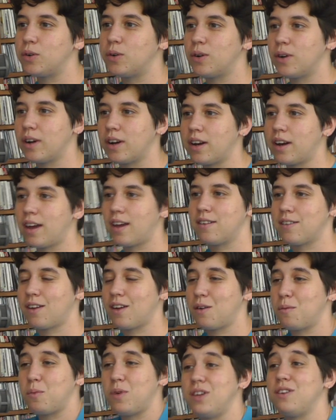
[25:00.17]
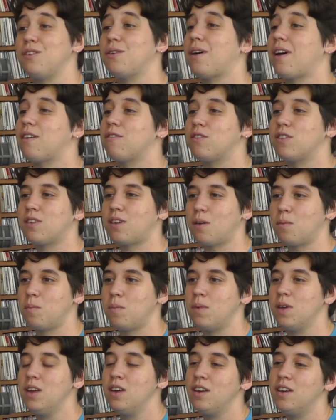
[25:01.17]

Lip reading: organize on. We do have some